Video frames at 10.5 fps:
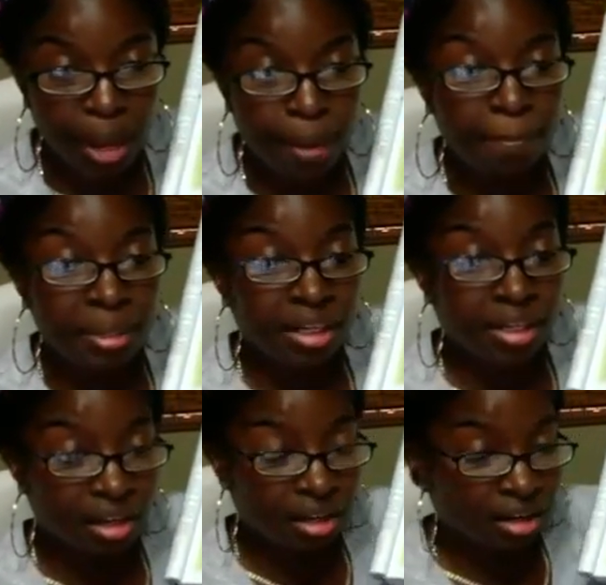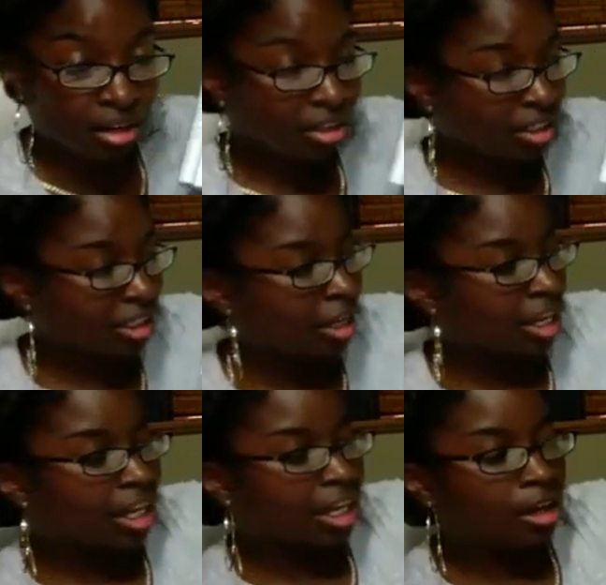because
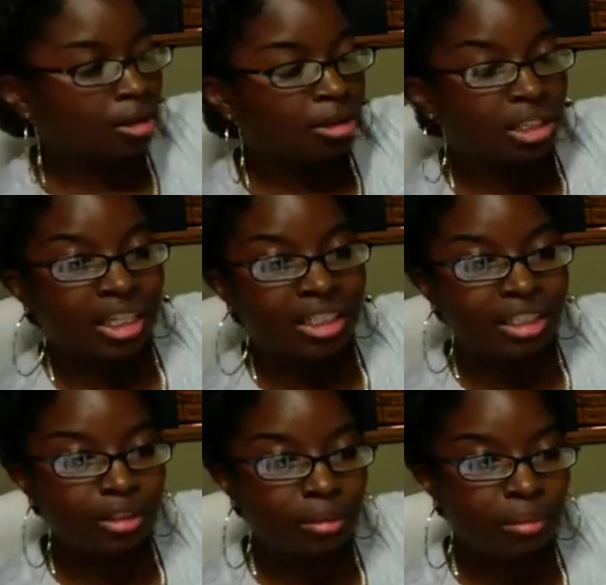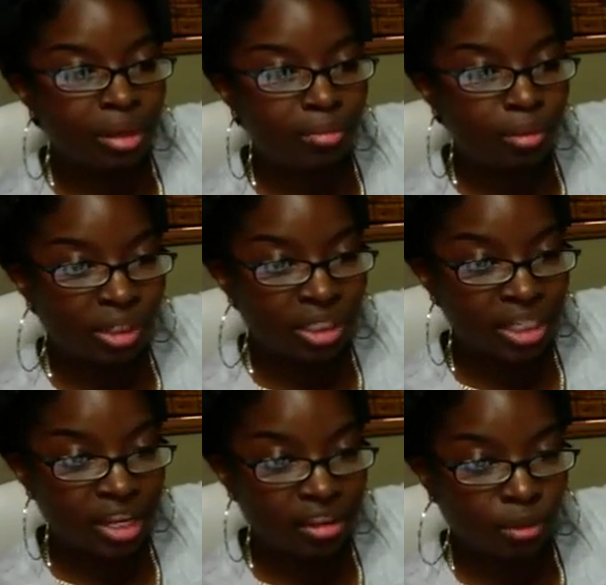it goes a little bit more
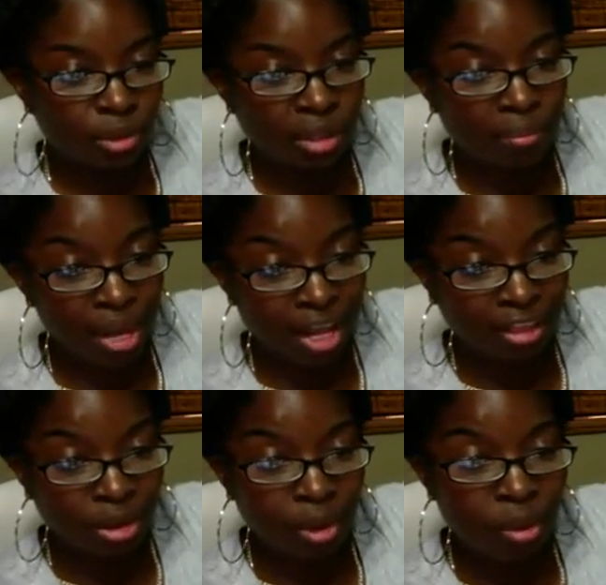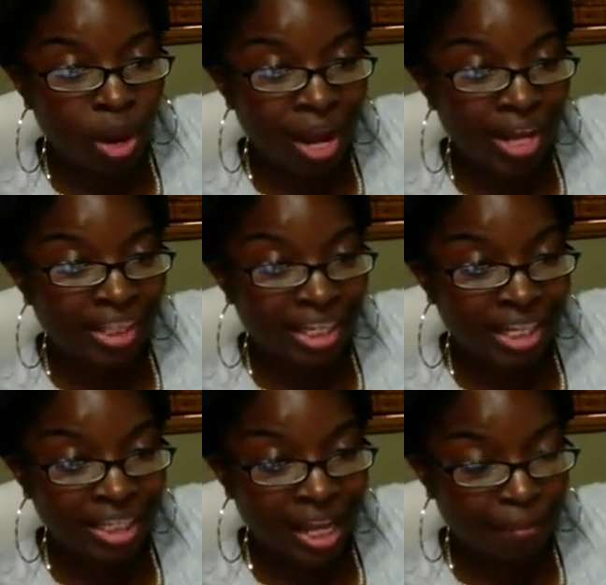depth with the patho and why things
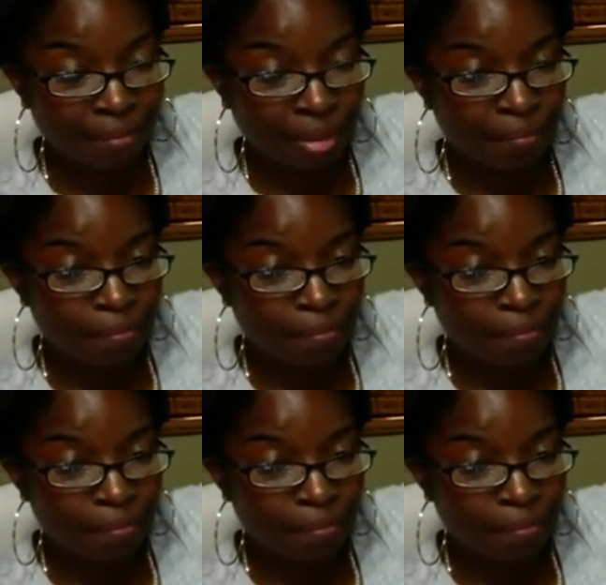happen.